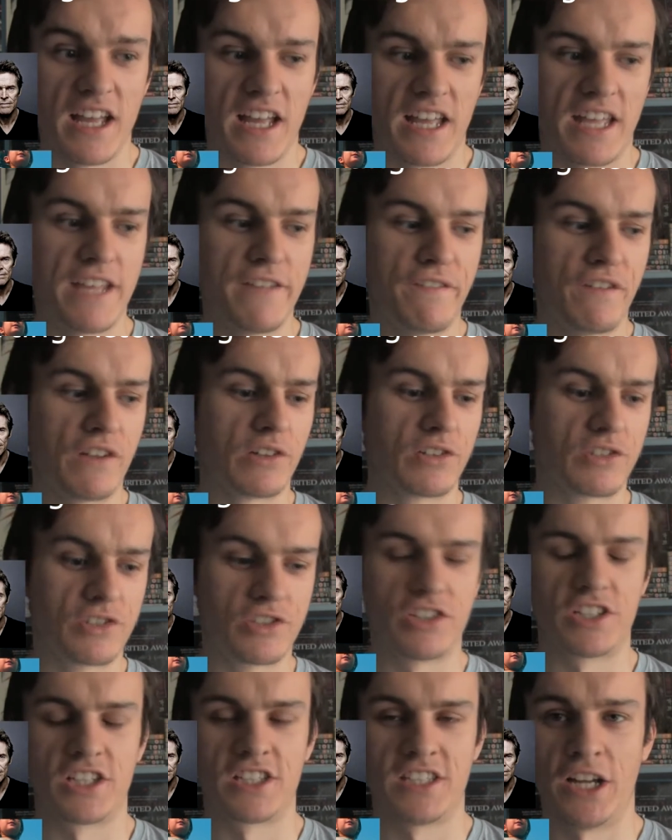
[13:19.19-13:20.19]
He feels
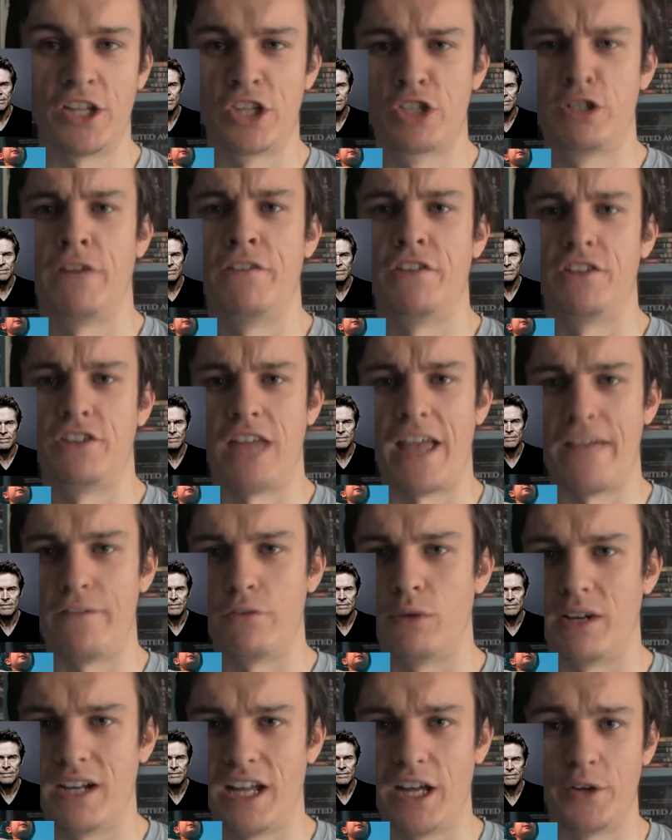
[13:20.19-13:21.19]
just as down to earth as
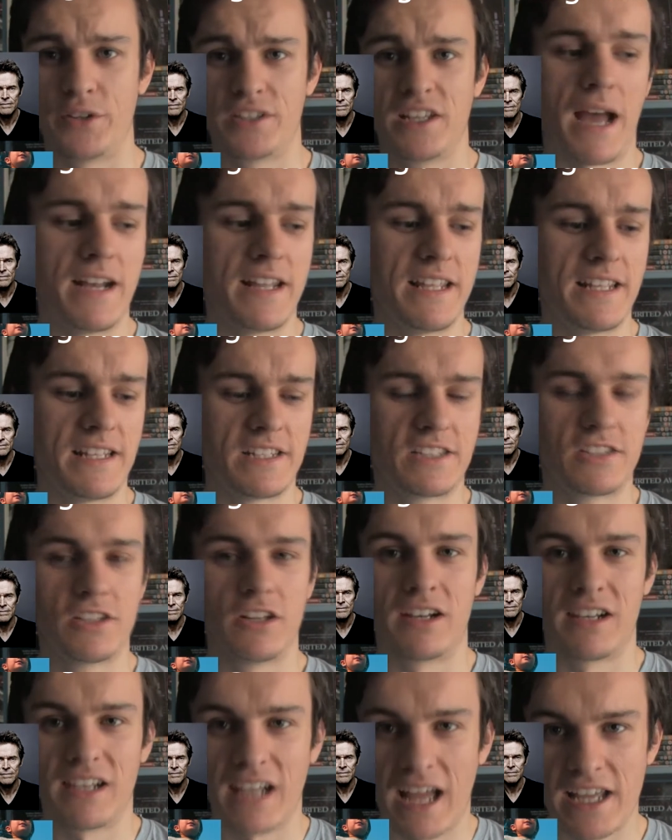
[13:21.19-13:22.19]
everyone else, and he's
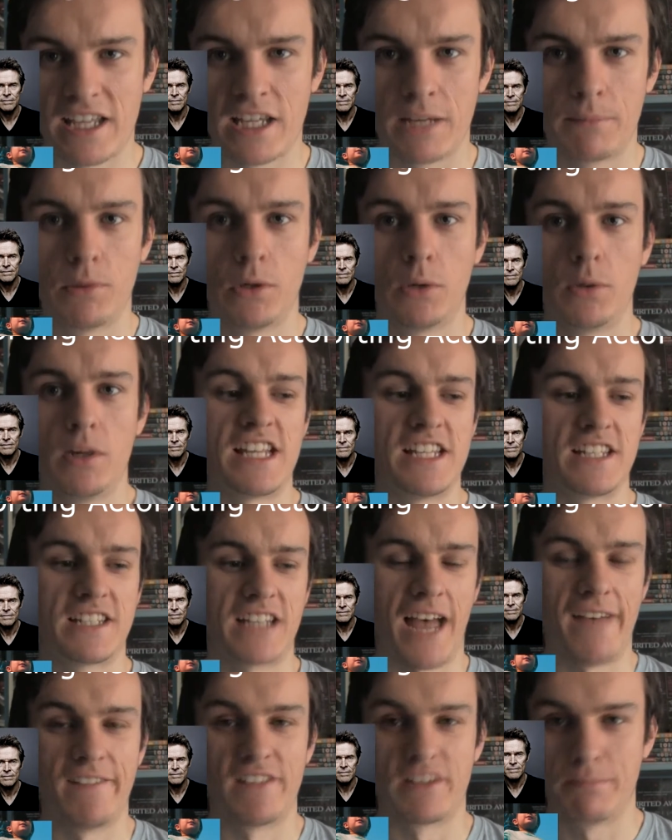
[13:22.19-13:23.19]
so likeable, he's
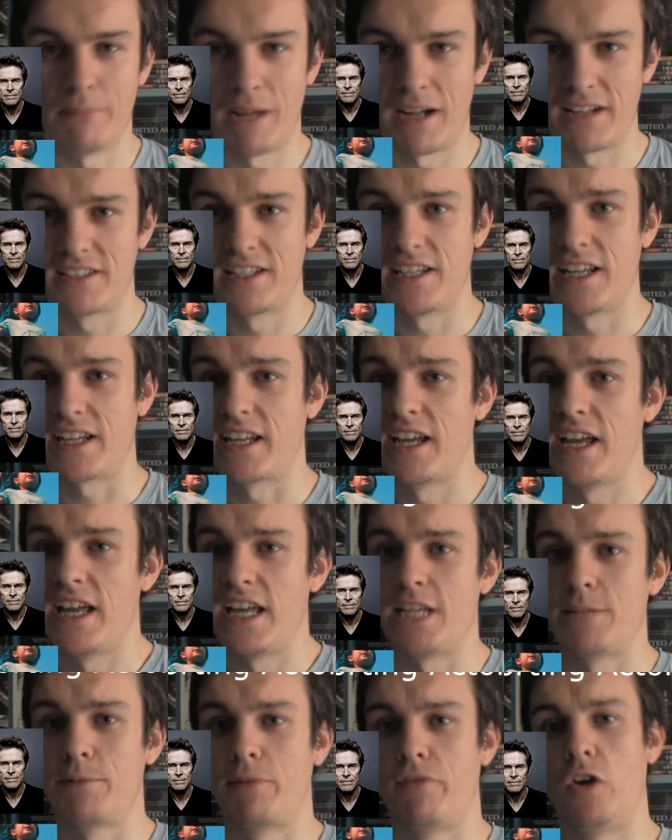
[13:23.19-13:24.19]
charismatic,
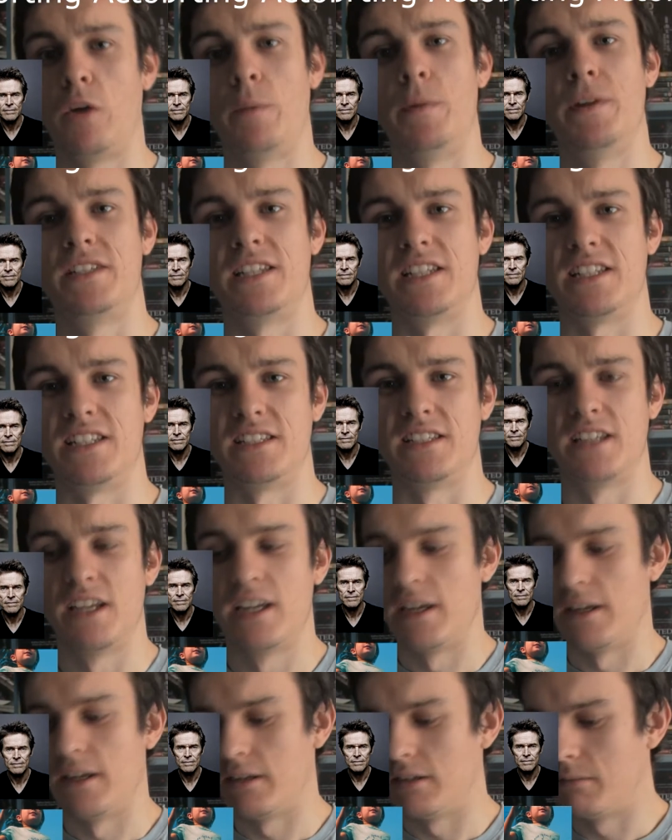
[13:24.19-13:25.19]
his performance is
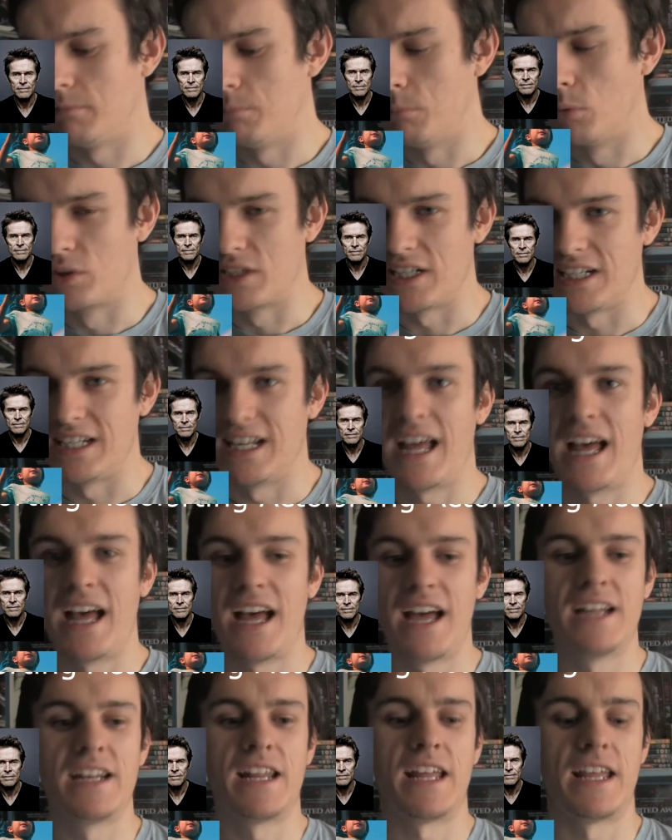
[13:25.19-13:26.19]

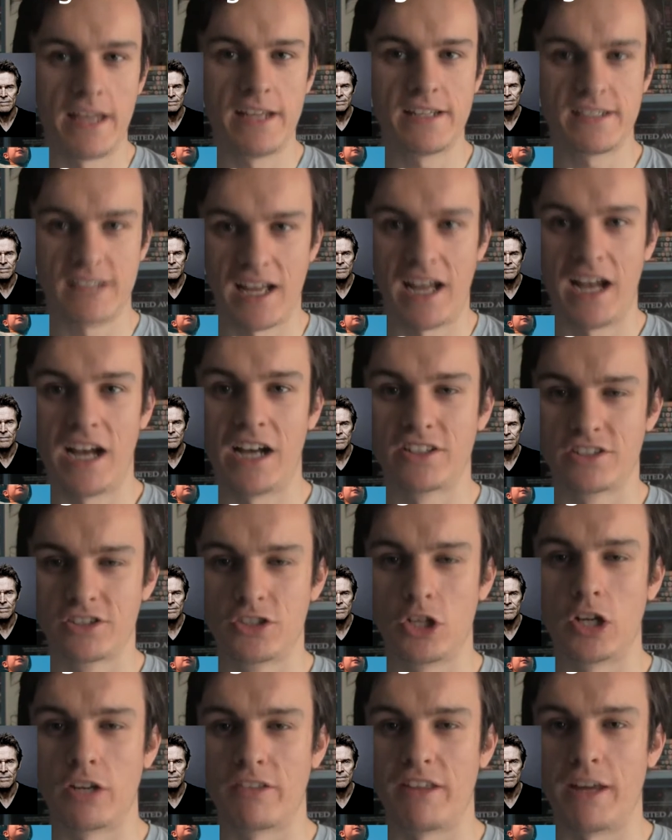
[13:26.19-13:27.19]
multi-layered. He's the heart and
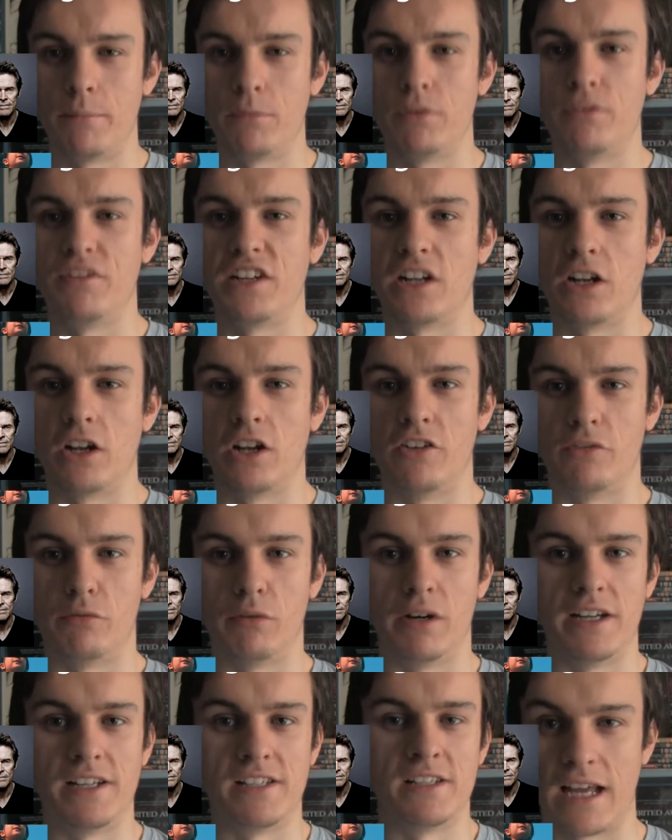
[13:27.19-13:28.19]
soul of that movie in a lot of
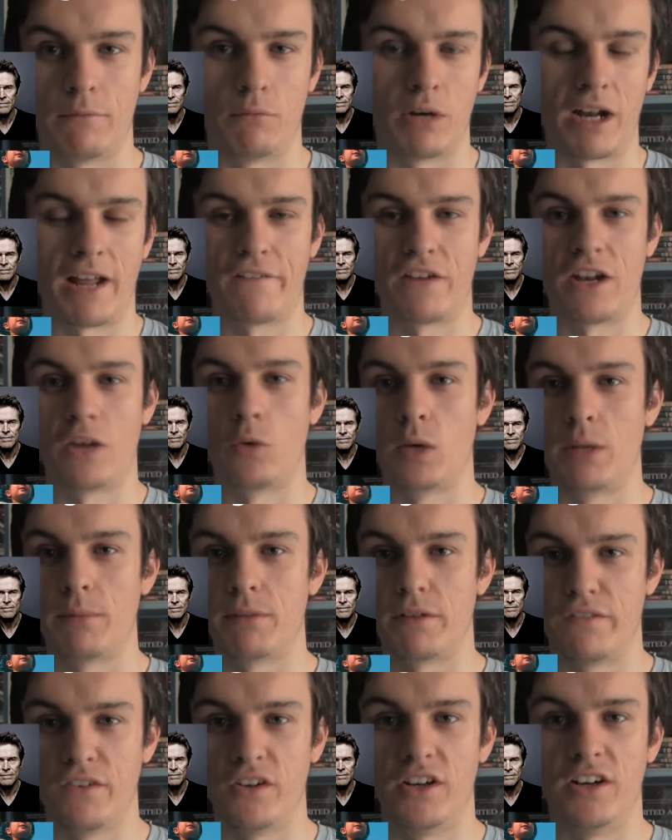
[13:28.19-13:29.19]
ways, and when I feel like Willem
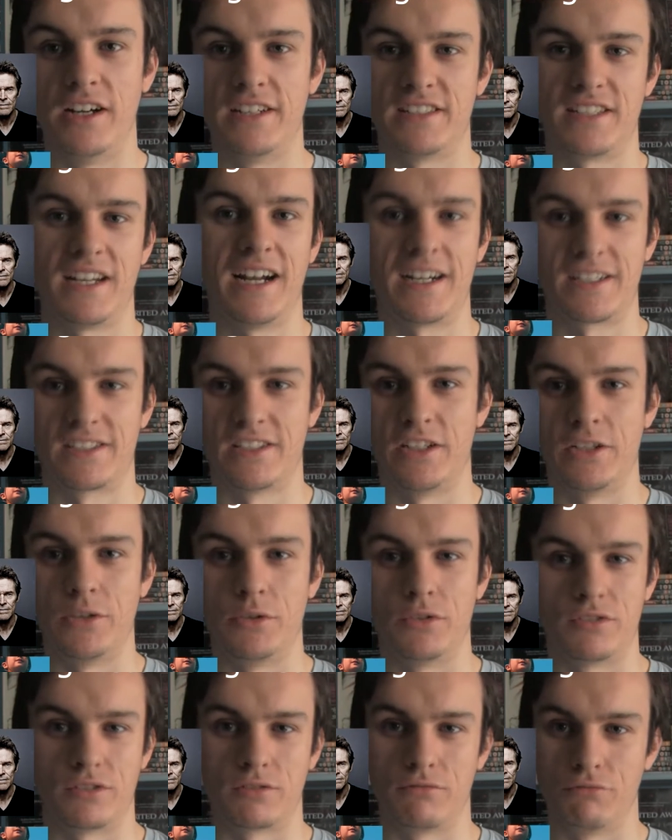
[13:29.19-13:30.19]
Dafoe is an actor
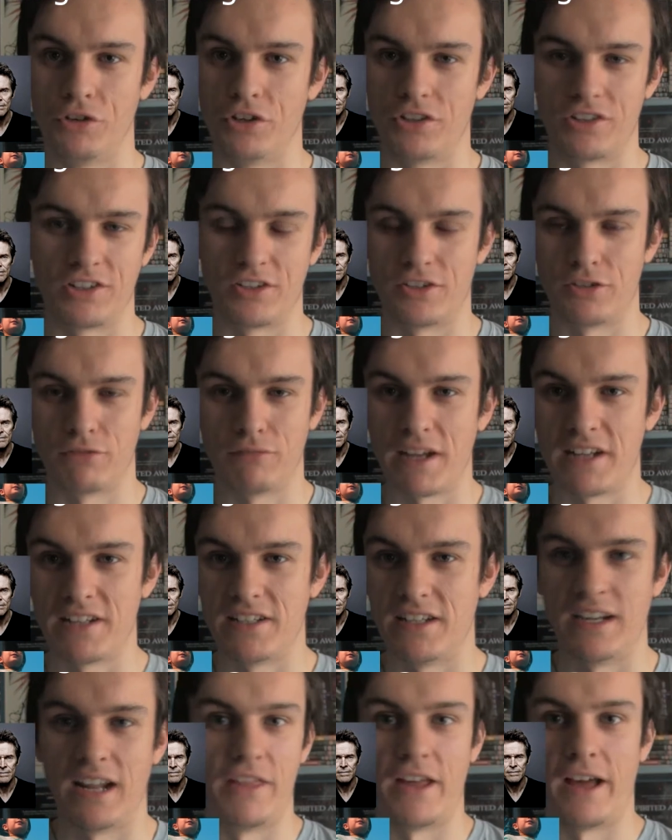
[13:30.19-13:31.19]
who's grossly
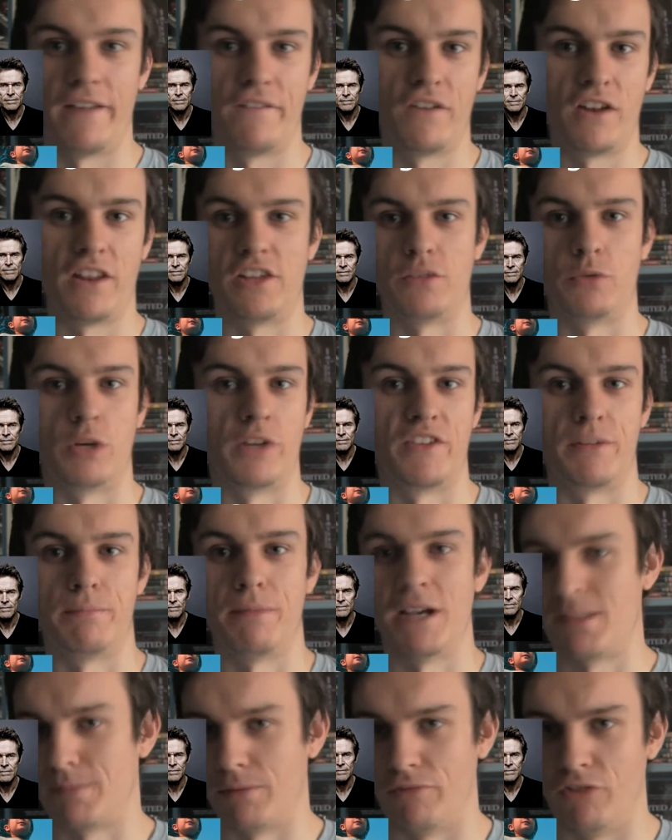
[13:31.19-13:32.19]
underrated, and I feel like this is one of his
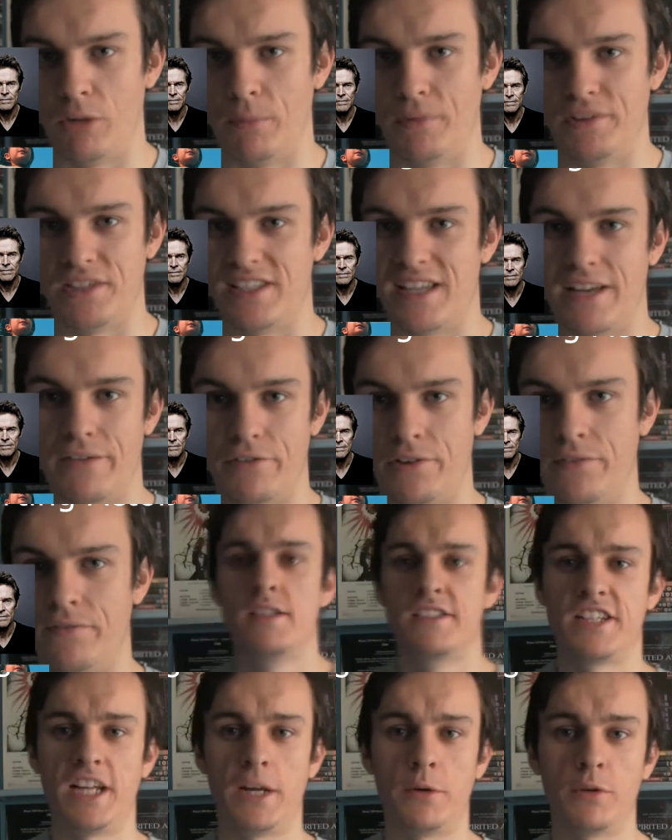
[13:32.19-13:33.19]
best performances ever.
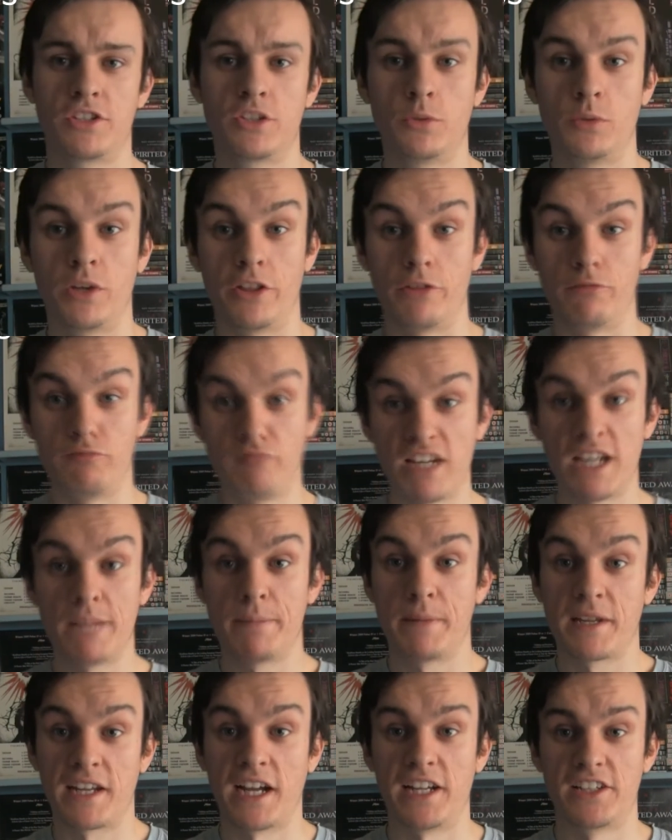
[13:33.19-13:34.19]
So now on to one of the really
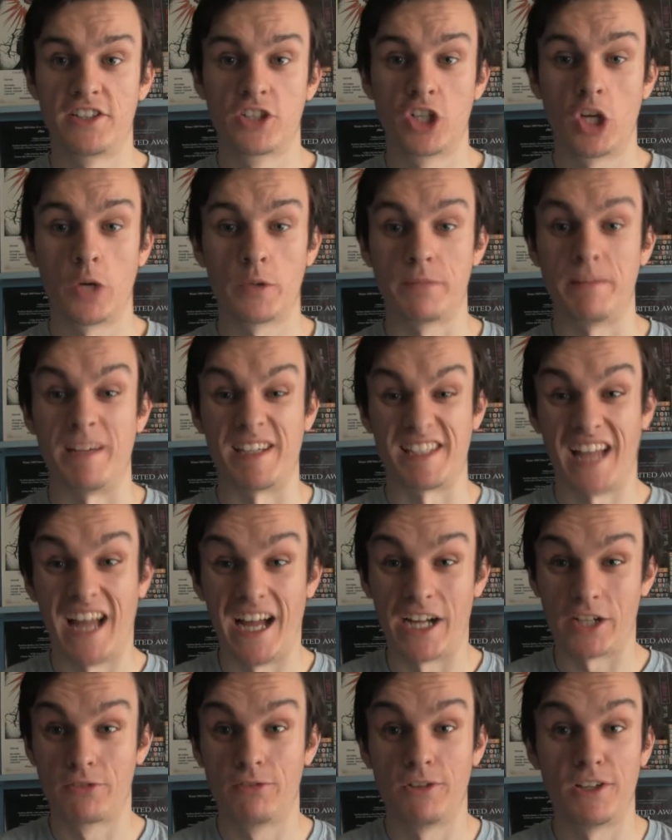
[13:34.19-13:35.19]
big categories, Best
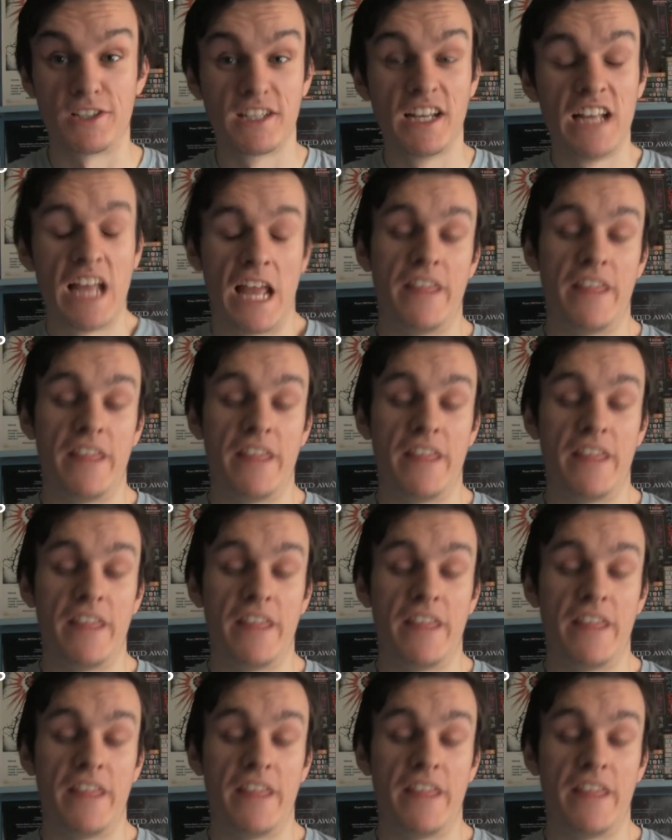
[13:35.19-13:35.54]
Actress.